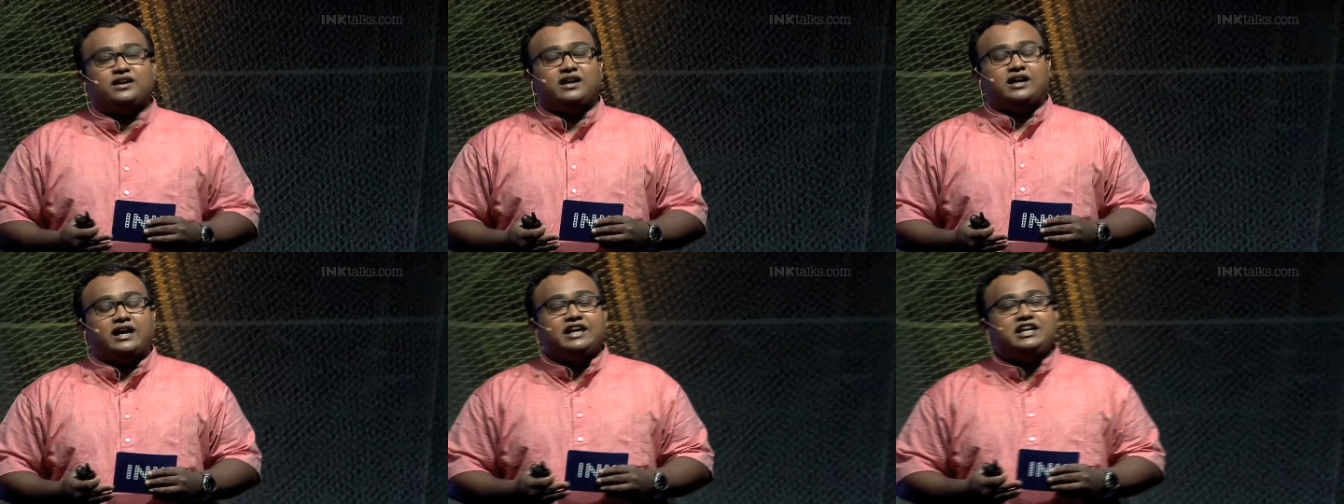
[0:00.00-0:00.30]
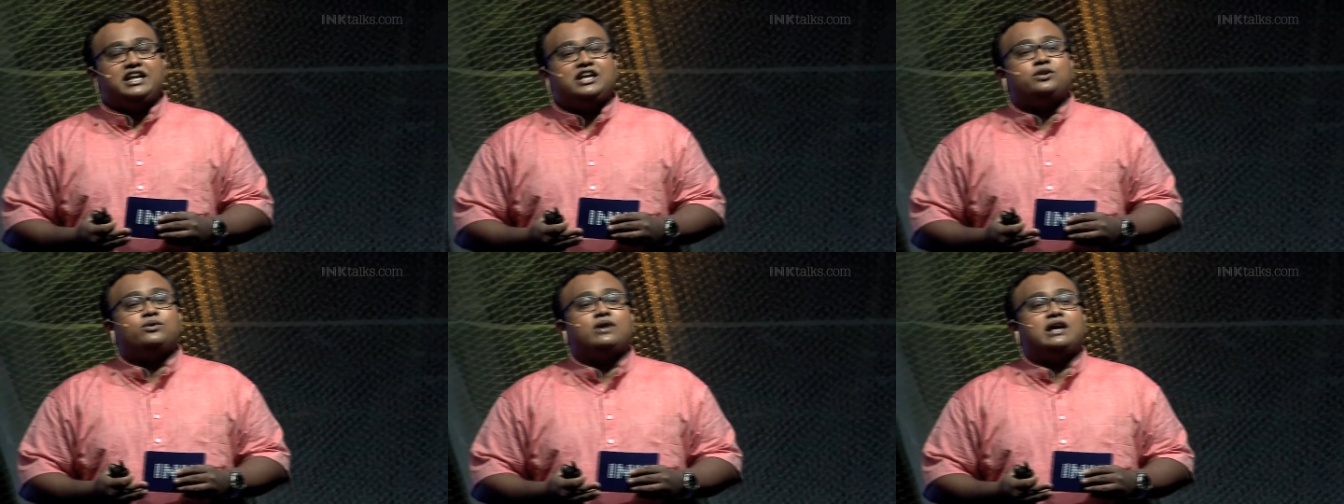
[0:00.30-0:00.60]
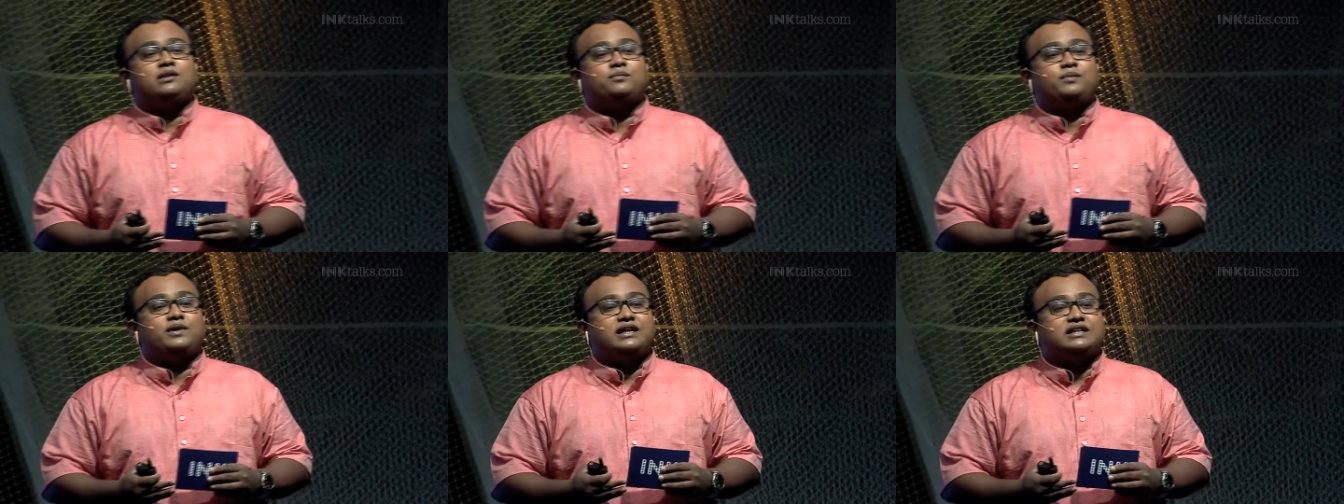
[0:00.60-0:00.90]
I need to
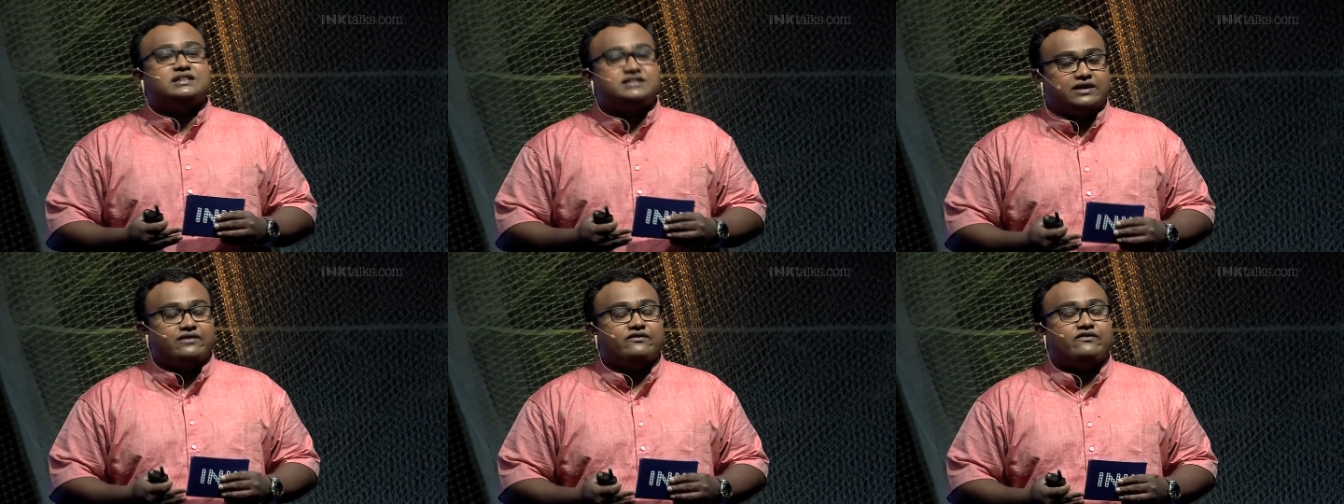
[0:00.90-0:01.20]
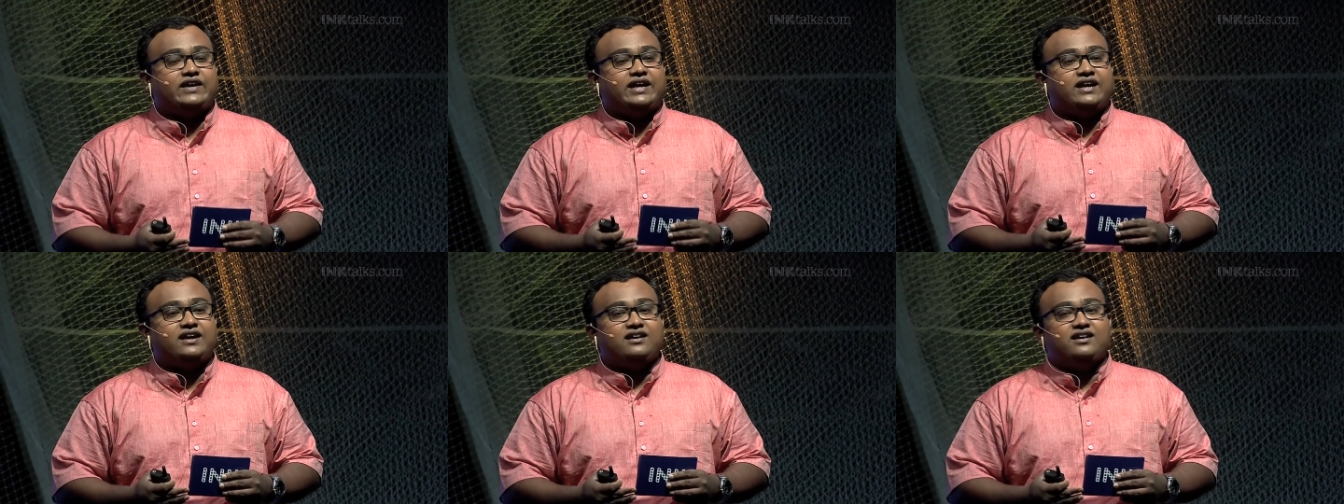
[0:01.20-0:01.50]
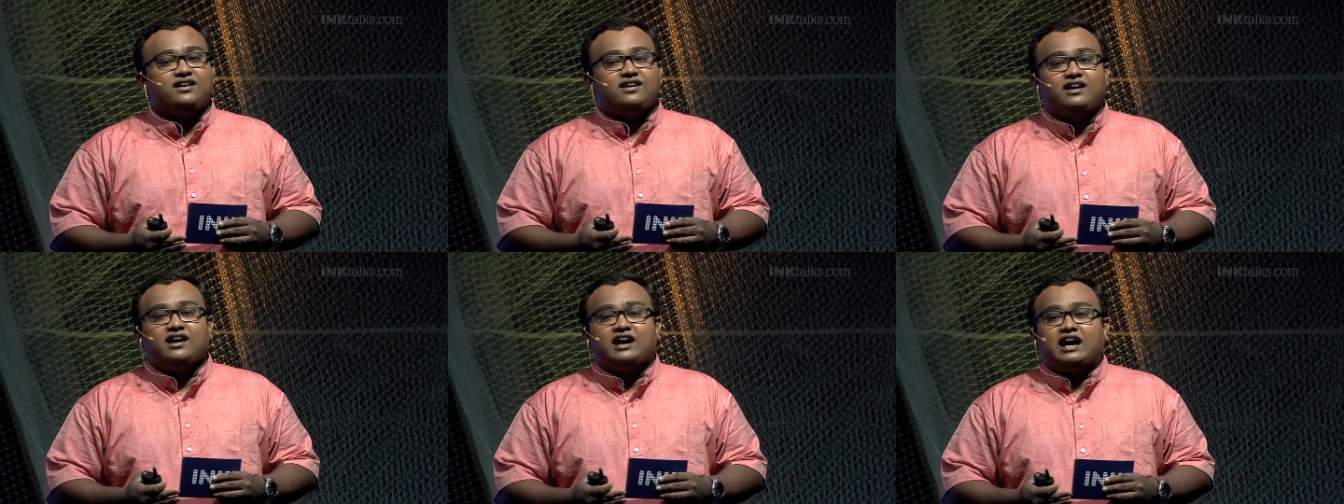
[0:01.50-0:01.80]
help her in some way.
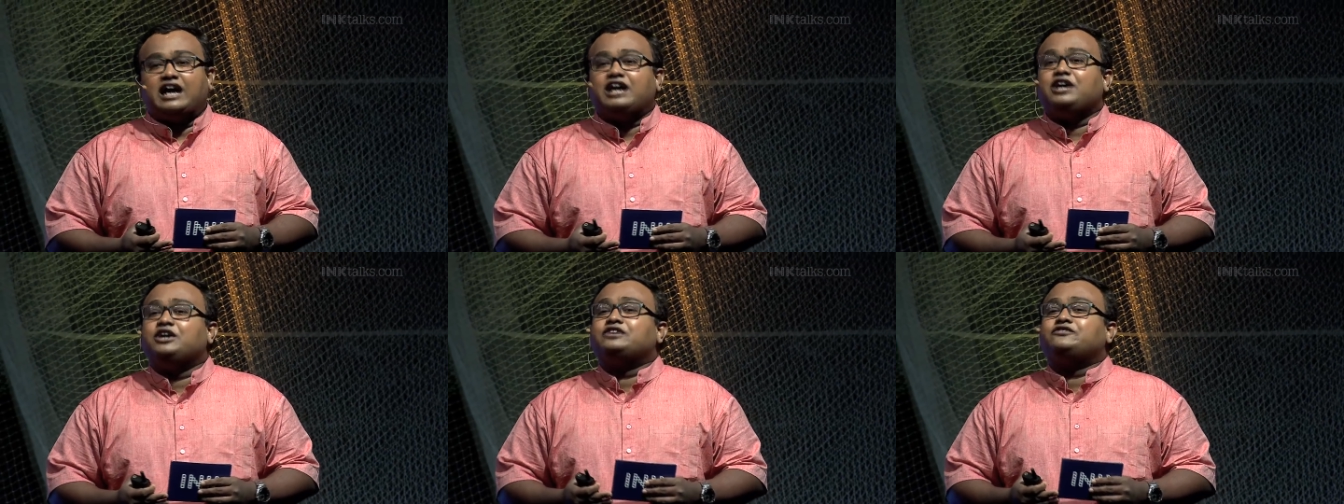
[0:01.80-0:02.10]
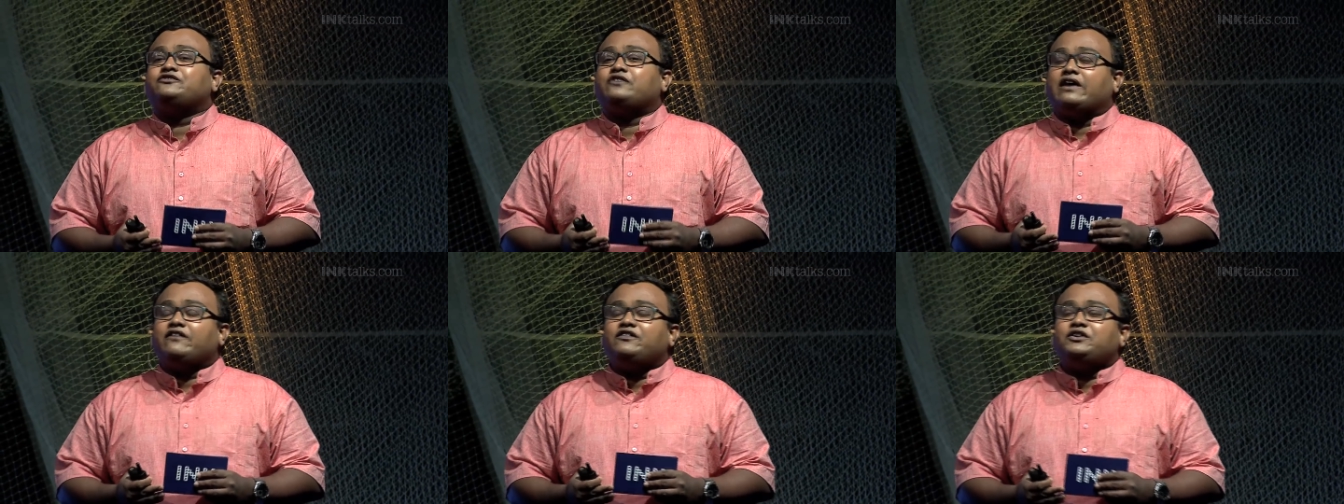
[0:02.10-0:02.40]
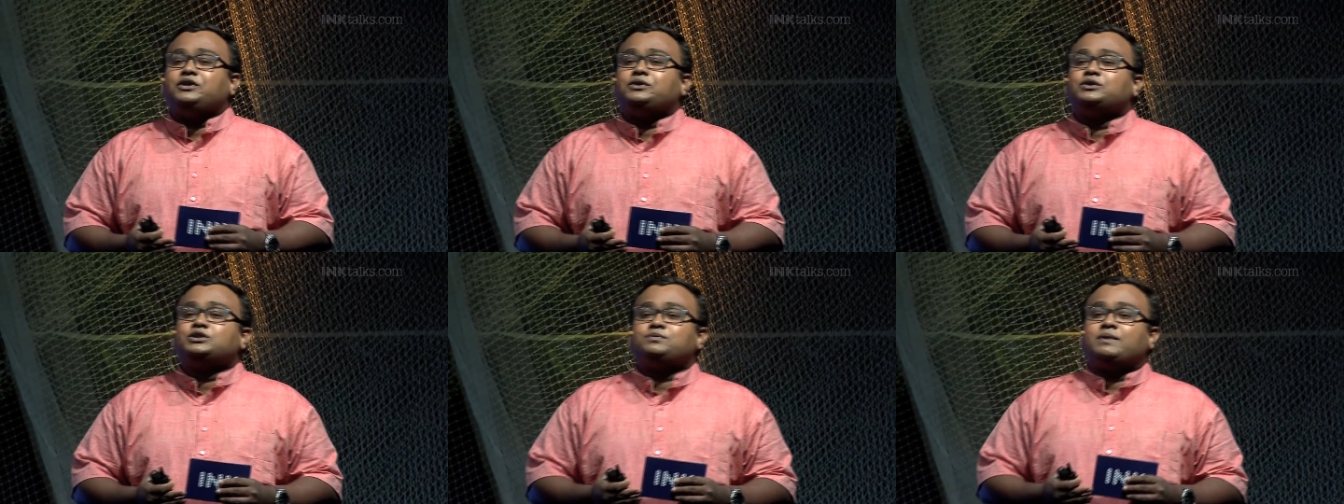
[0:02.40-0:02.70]
I have to
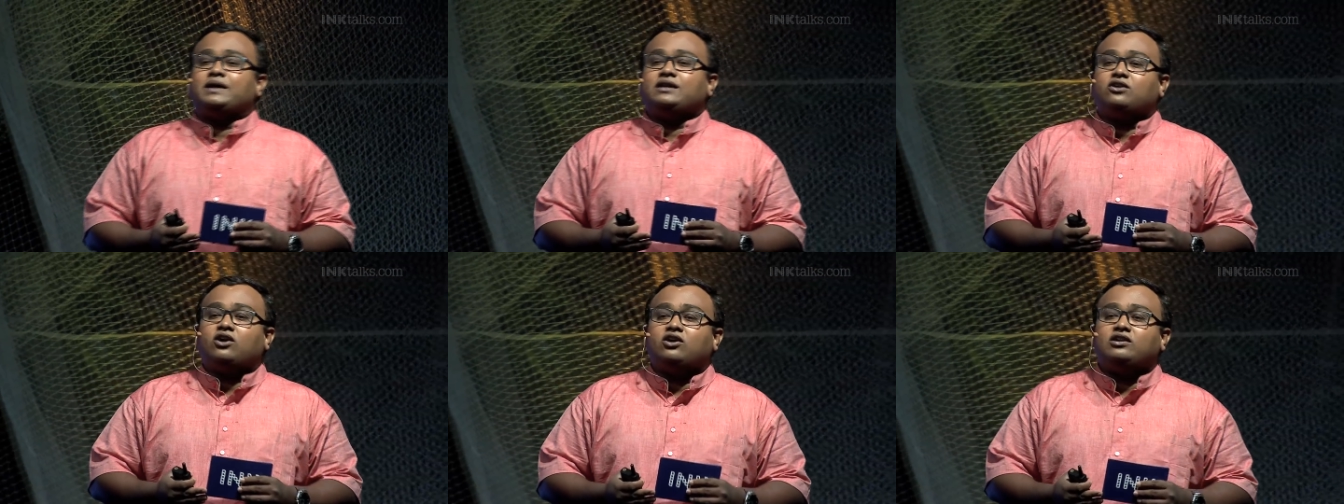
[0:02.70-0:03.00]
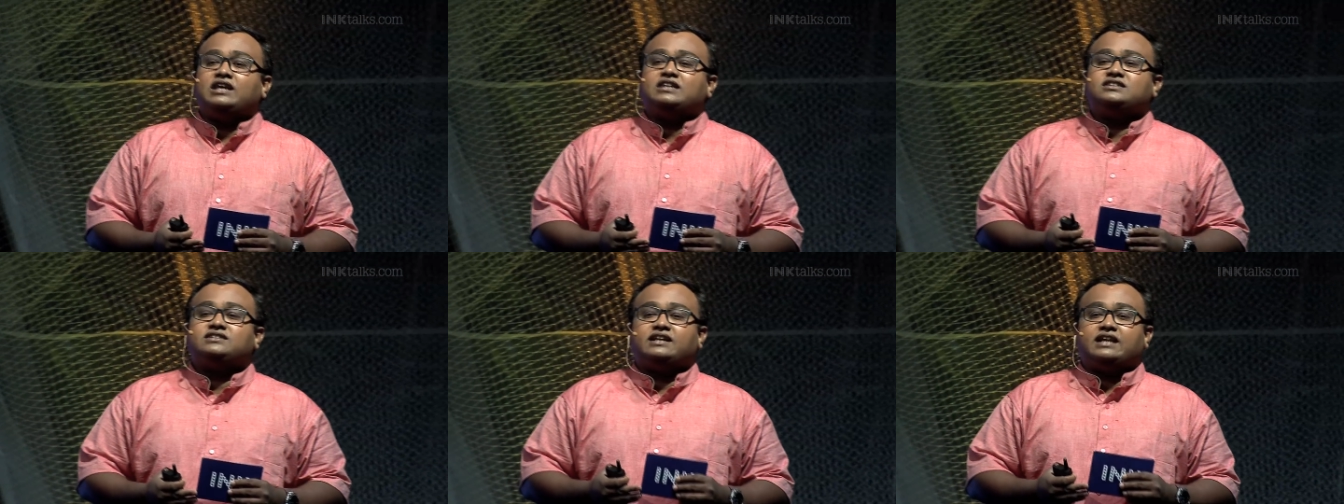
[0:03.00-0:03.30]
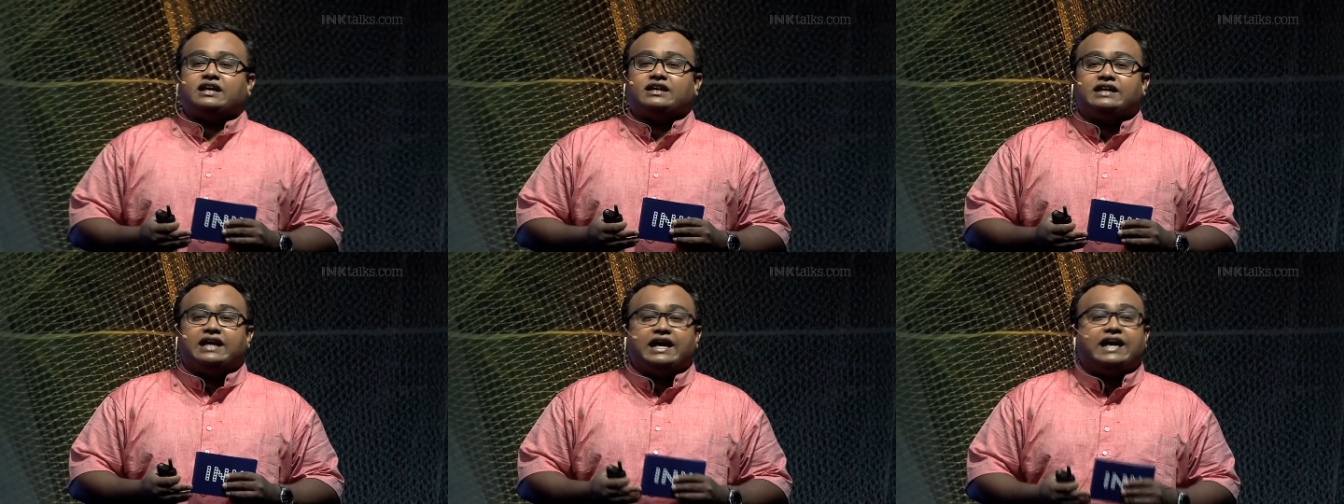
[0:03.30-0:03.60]
use my knowledge that
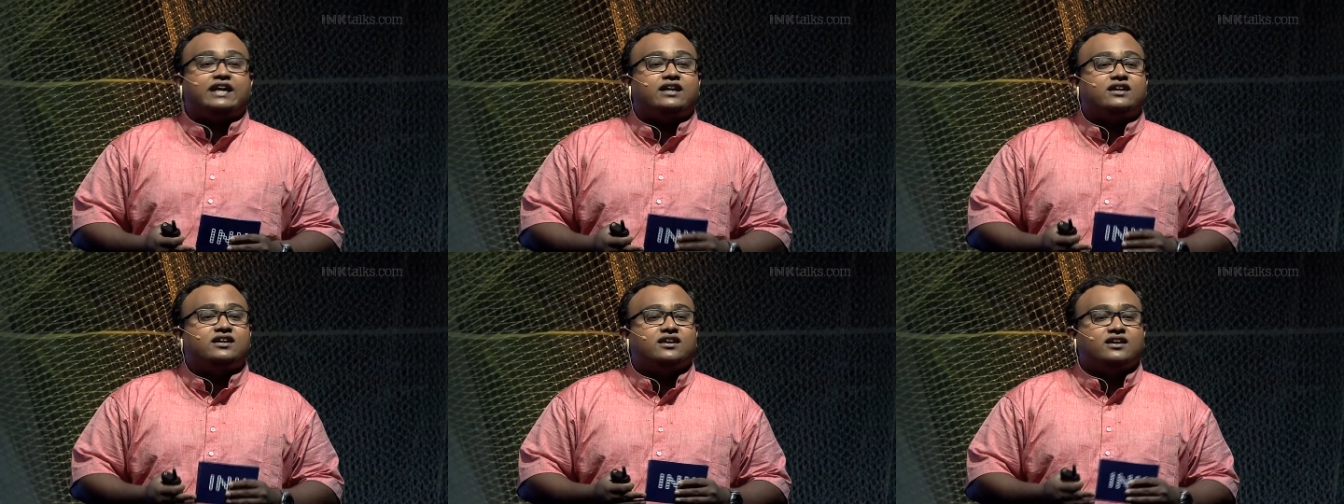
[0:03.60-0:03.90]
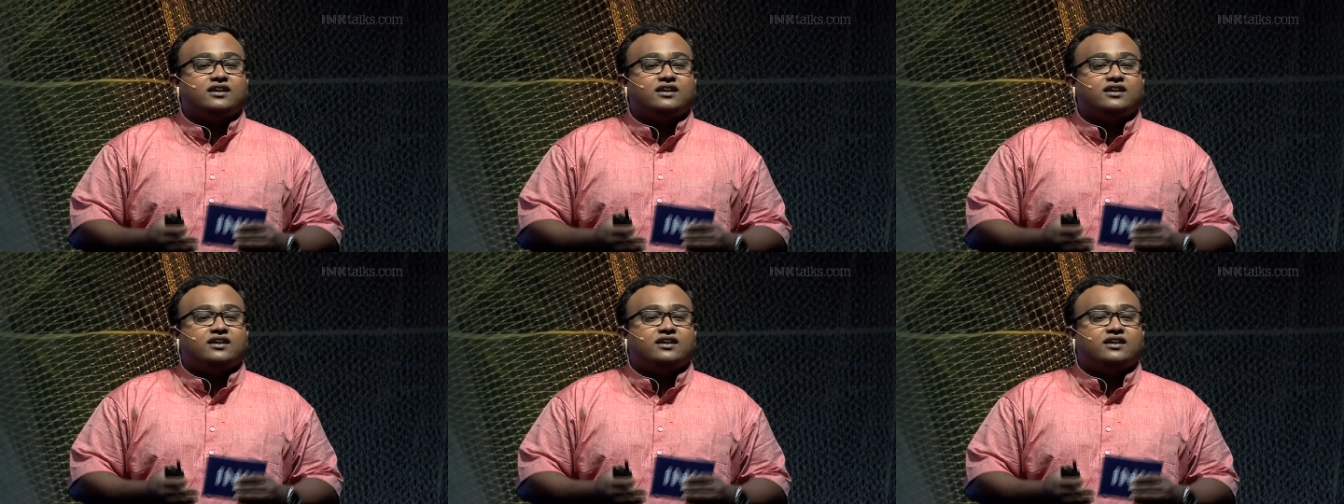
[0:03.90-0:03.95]
I gained